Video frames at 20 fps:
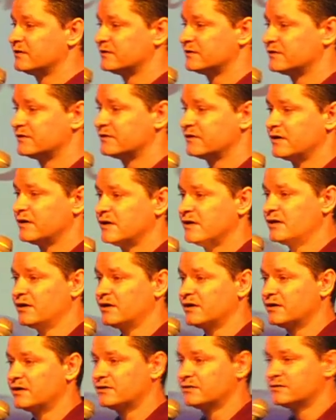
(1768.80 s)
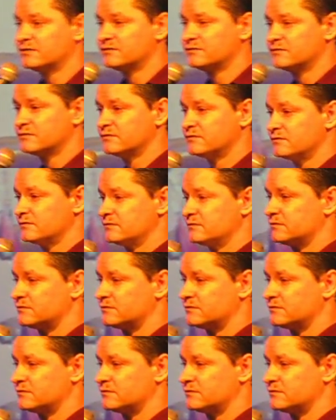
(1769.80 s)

Nobody speaks.